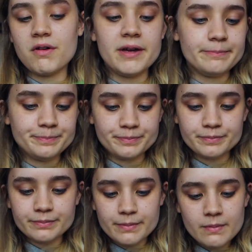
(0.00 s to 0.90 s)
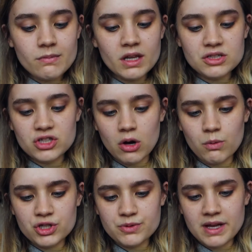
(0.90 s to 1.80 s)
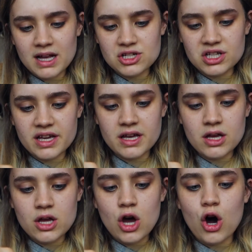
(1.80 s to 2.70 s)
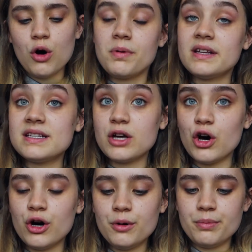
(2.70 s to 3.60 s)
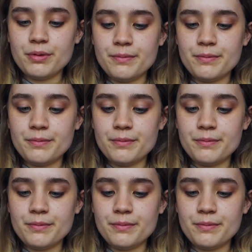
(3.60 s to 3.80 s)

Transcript: it. So once we actually open this up,